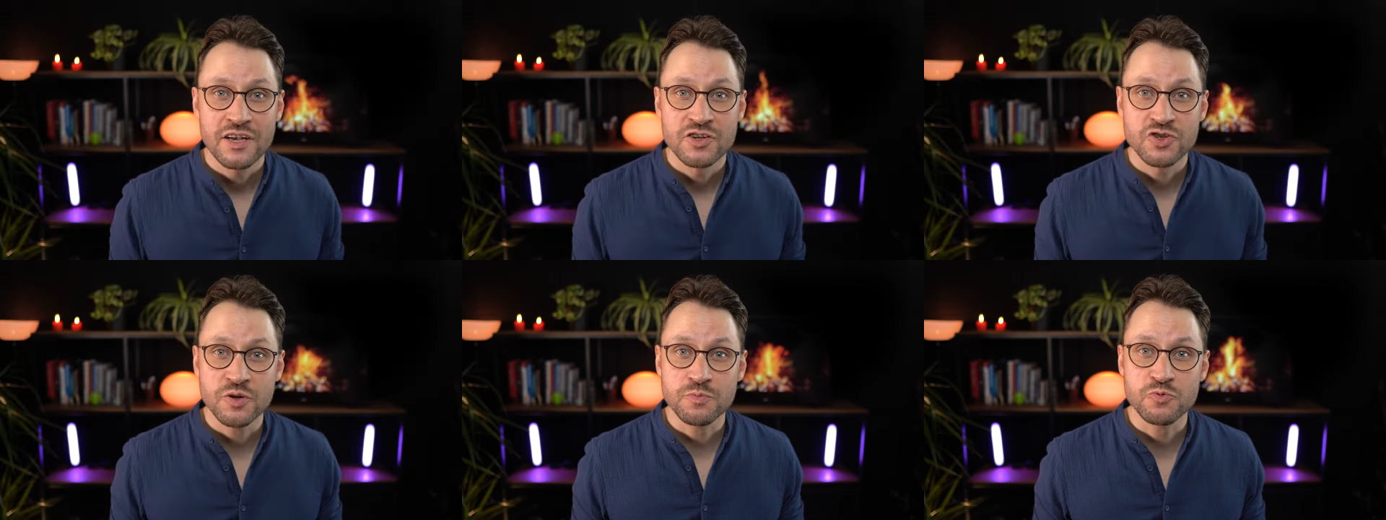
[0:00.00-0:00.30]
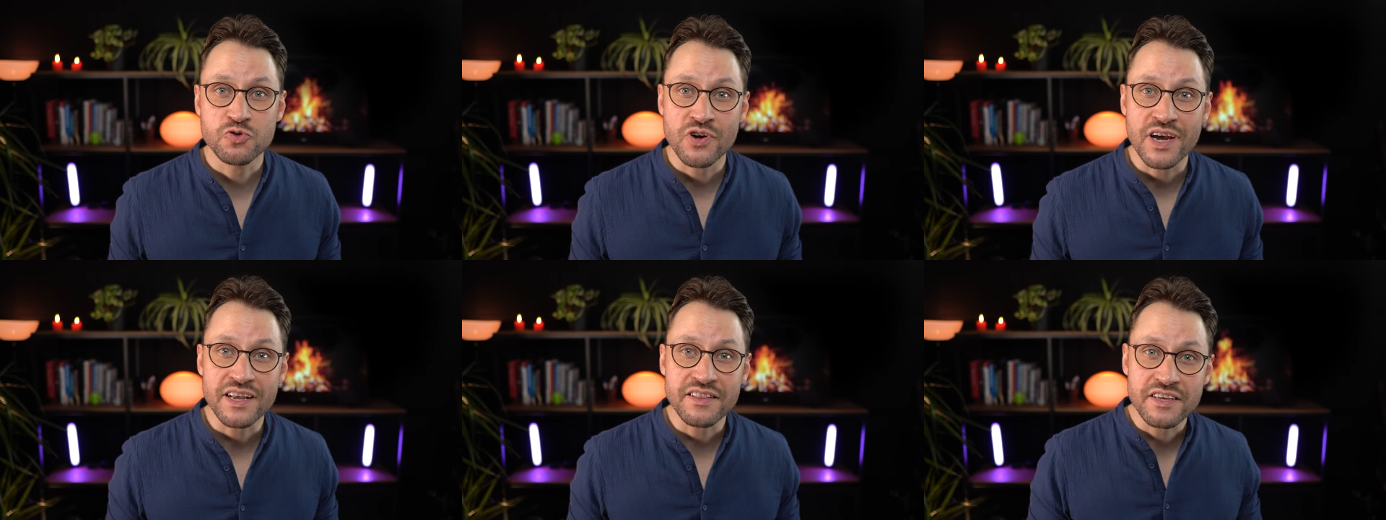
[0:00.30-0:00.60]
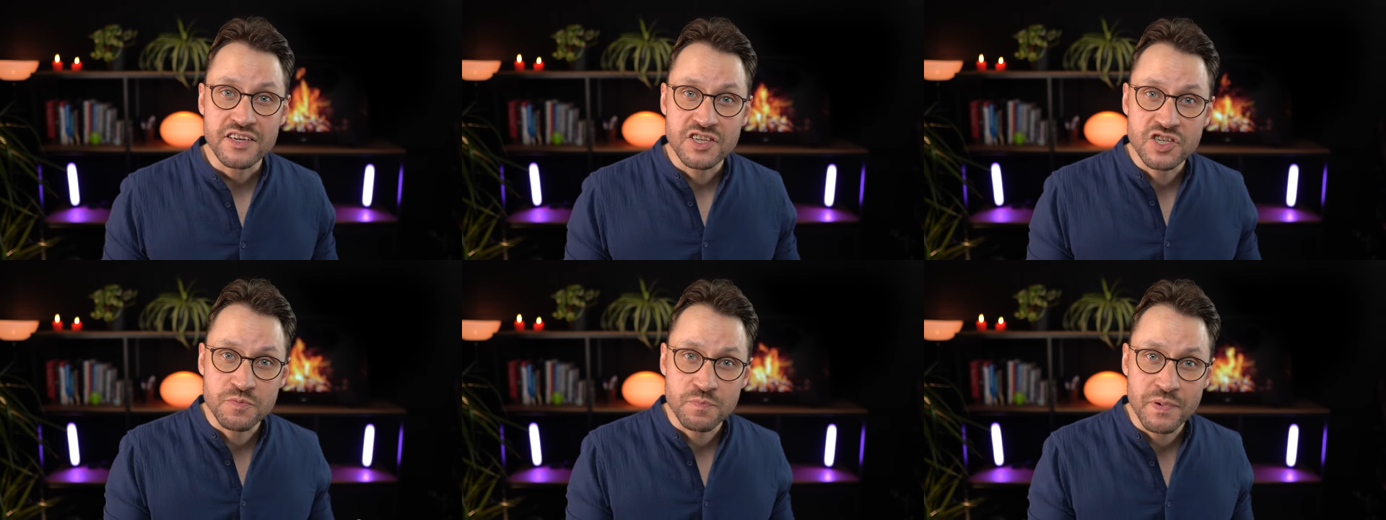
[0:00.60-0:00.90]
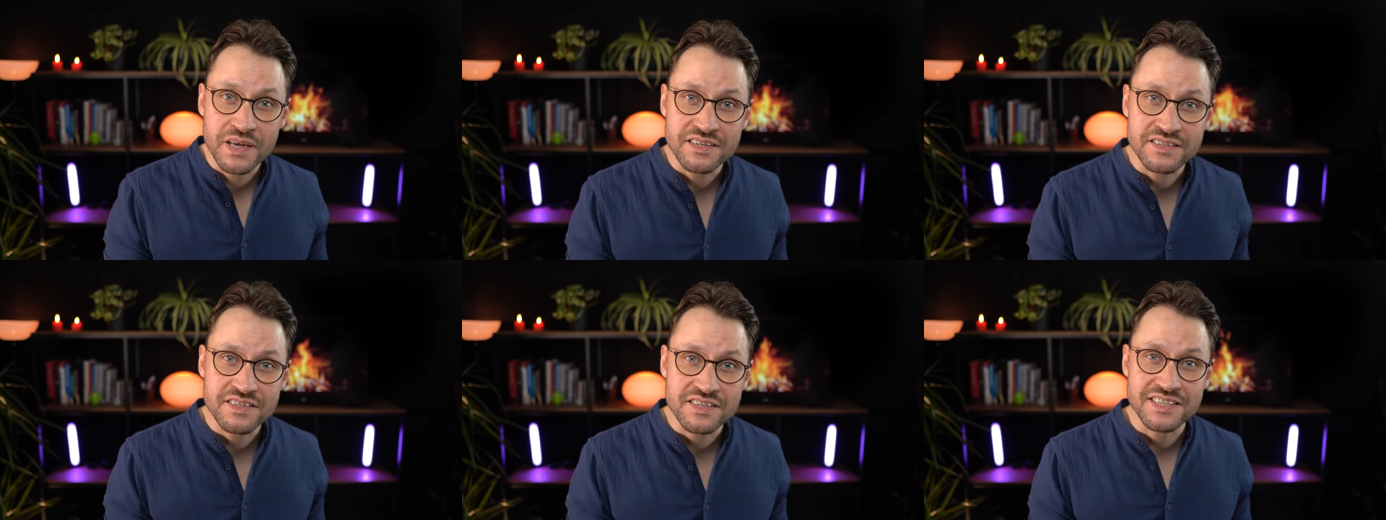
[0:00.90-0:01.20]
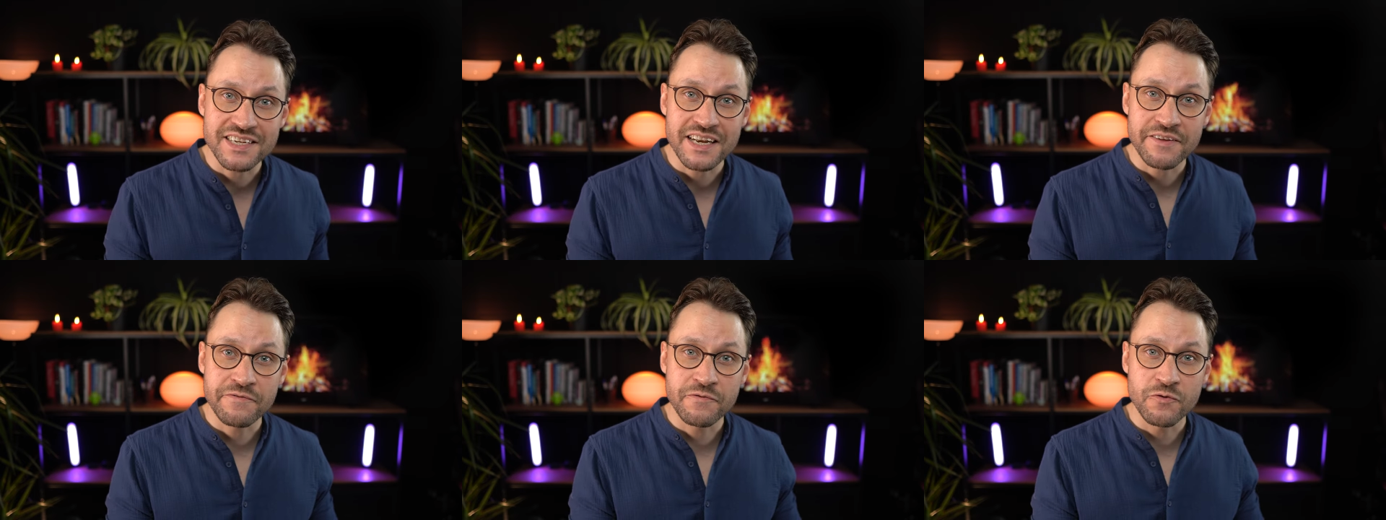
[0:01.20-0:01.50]
Subtract the
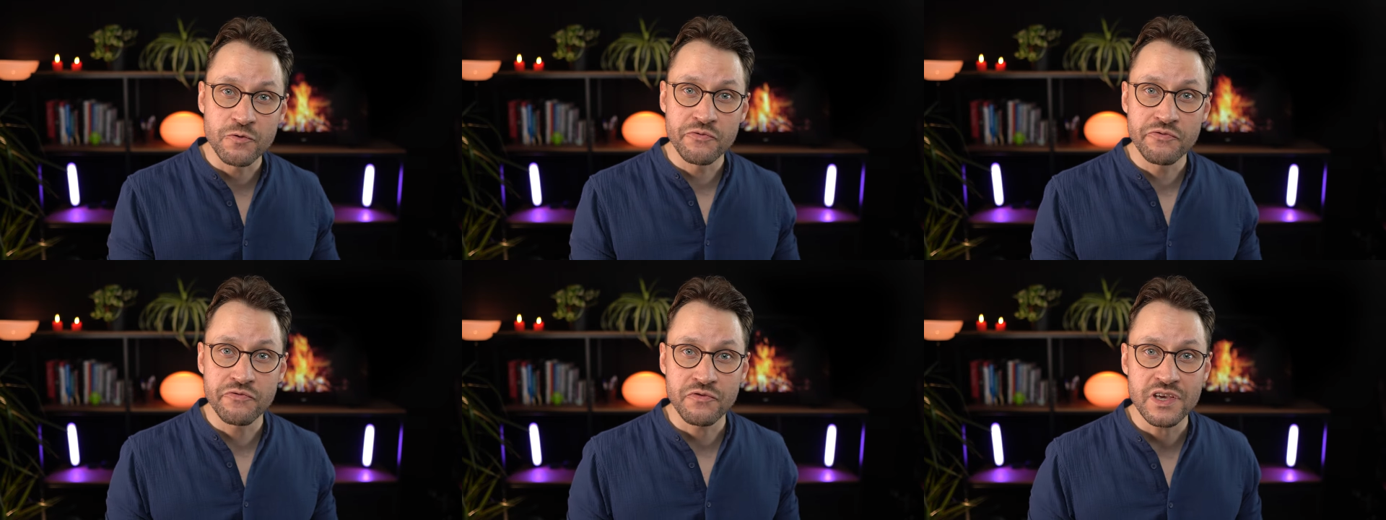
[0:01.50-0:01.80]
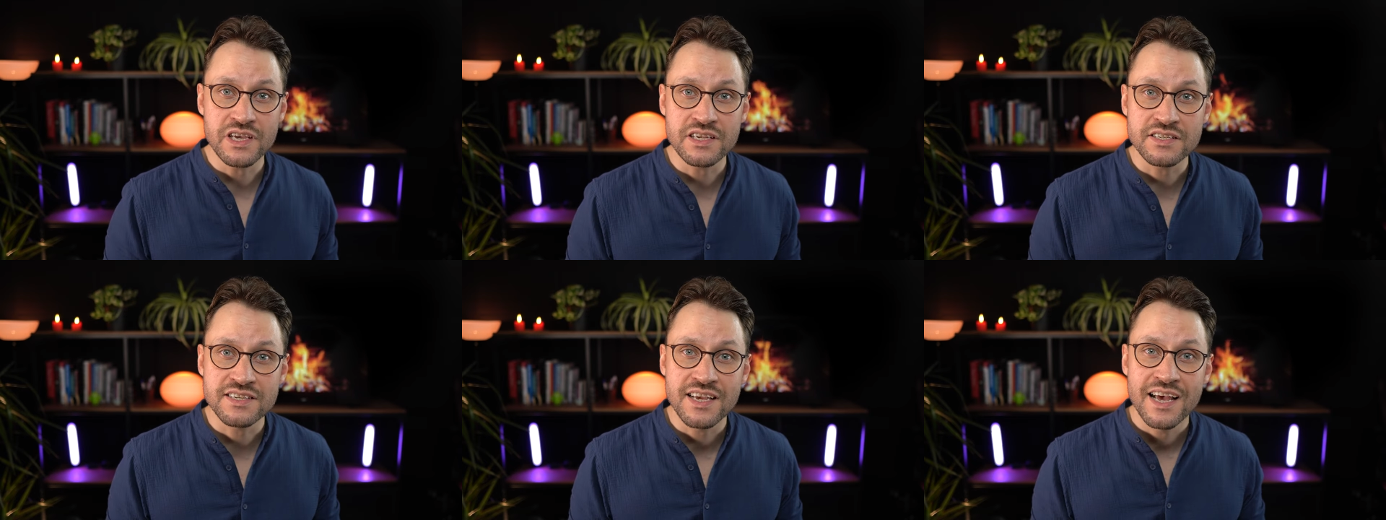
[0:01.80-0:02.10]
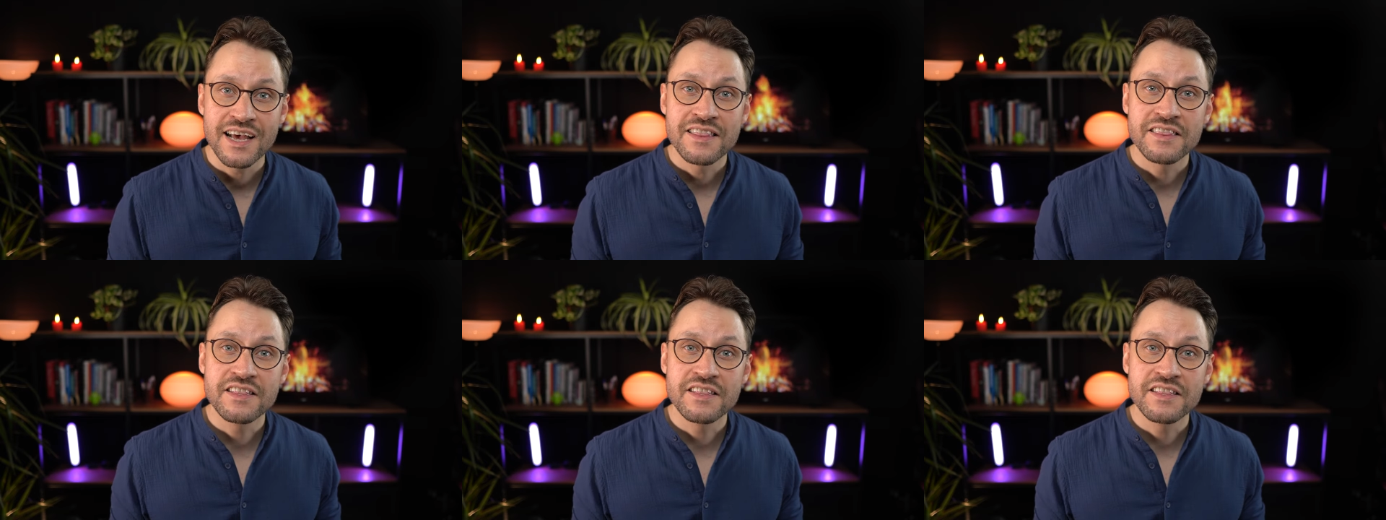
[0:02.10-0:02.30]
expenses and a few fees,